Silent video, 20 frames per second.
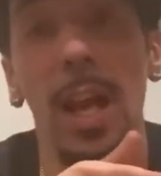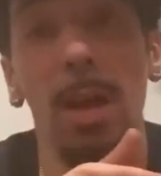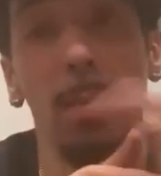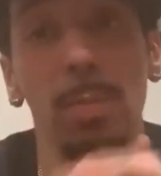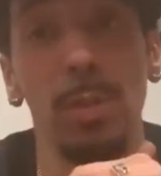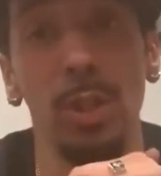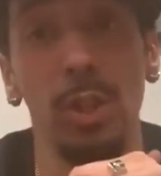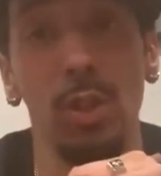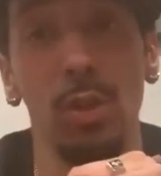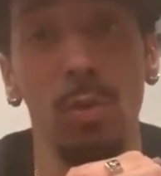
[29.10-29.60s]

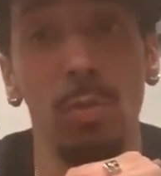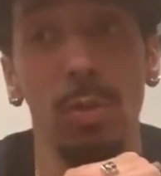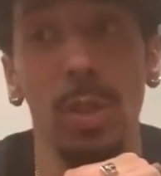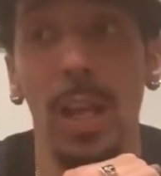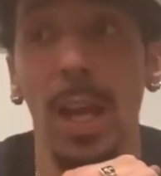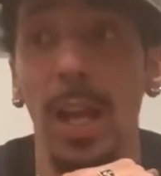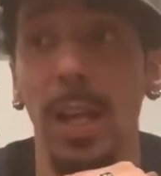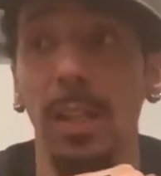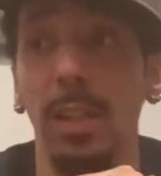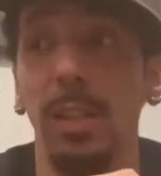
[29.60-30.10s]
episode
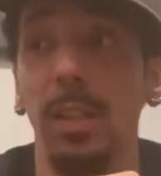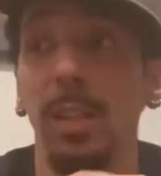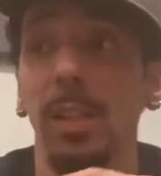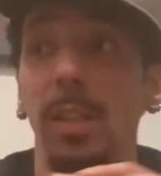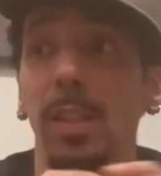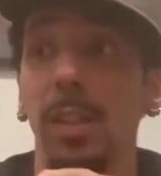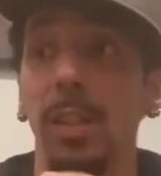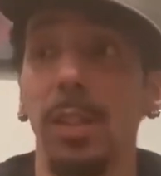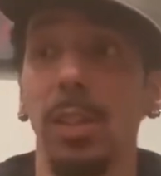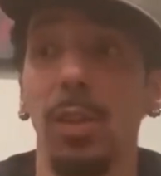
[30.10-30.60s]
that
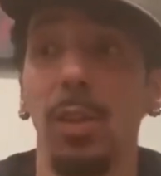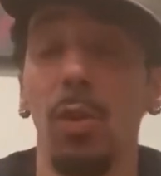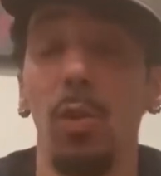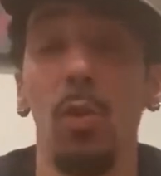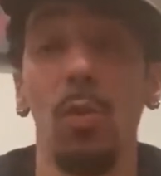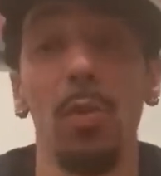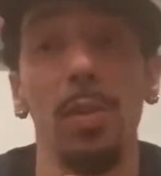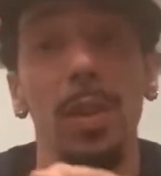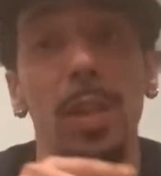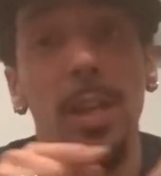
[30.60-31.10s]

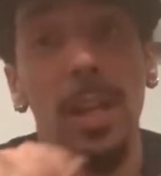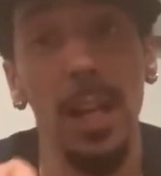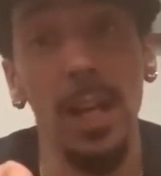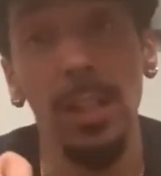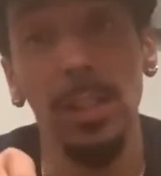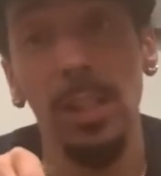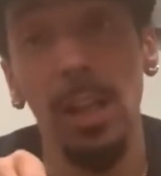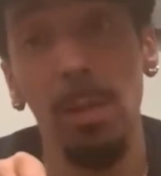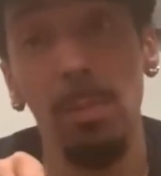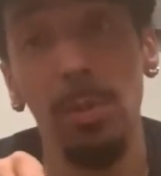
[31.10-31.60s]
on the
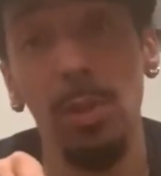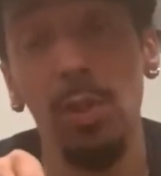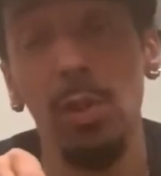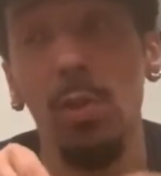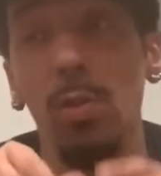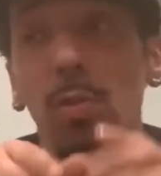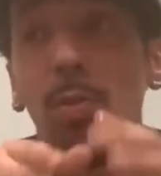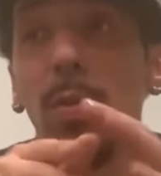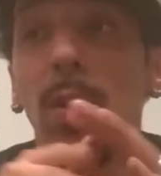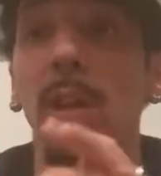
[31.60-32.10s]
next
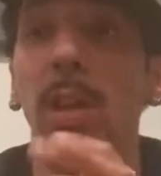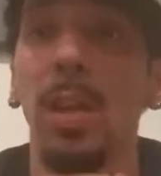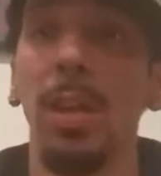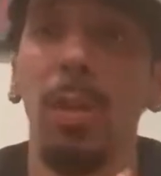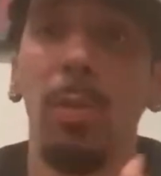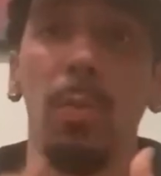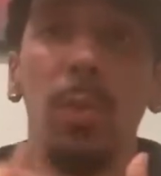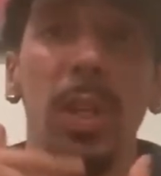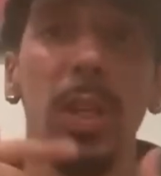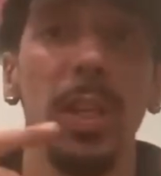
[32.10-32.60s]
episode,
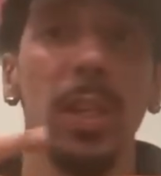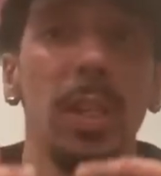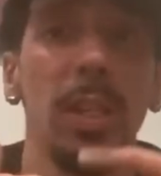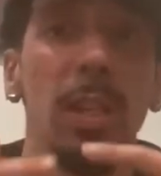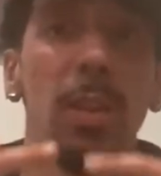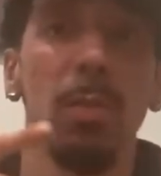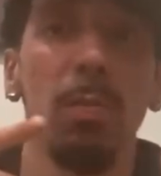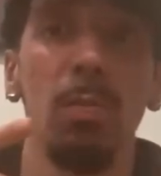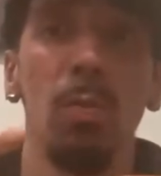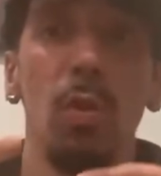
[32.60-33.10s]
we're going to
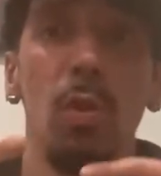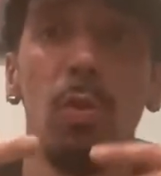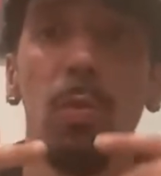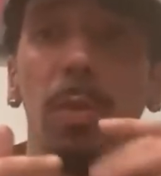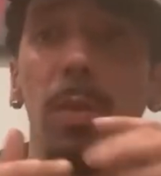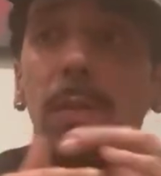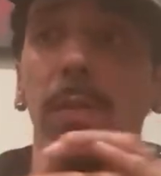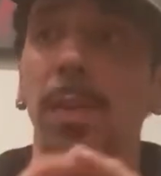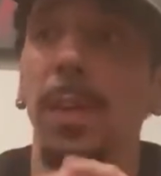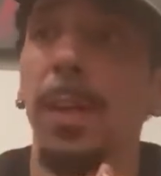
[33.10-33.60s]
deal more
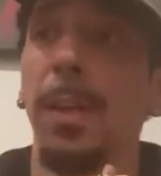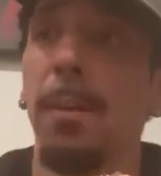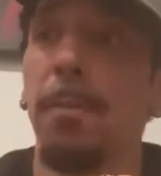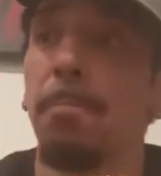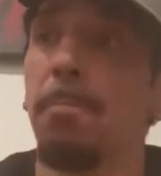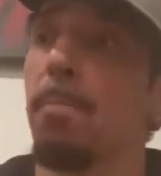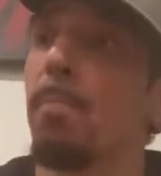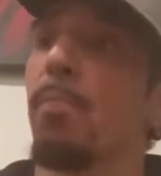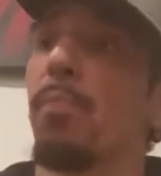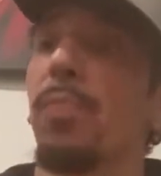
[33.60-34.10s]
with
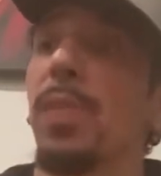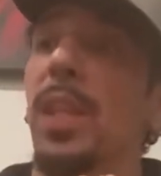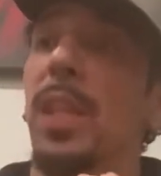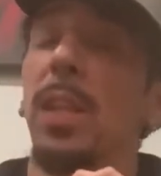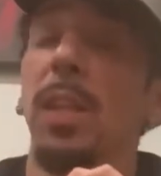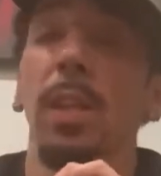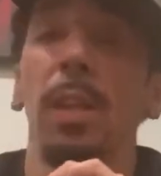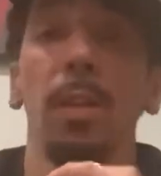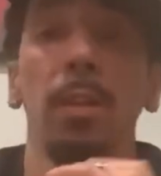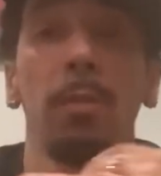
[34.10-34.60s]

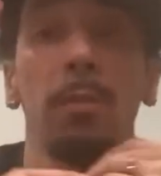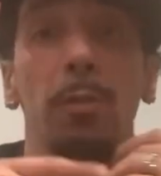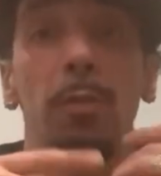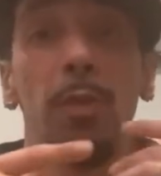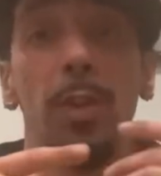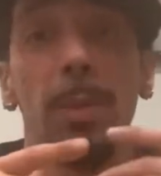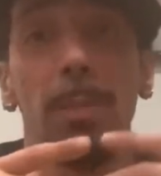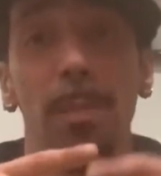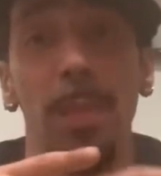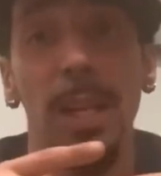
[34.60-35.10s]

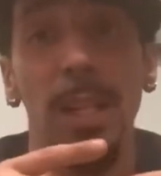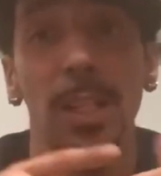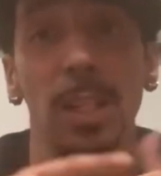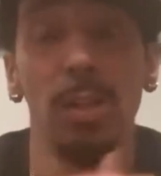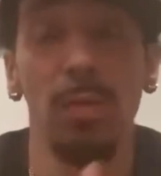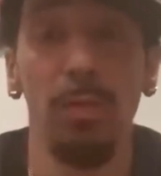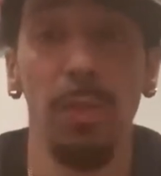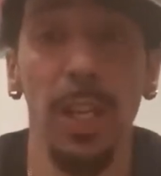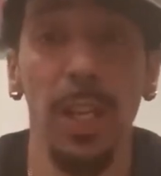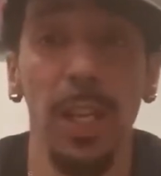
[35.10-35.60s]

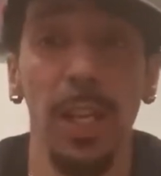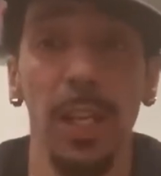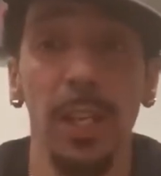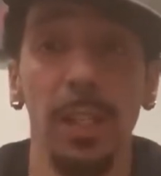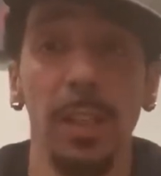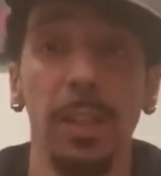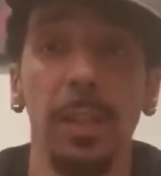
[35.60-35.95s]
Freemasonry in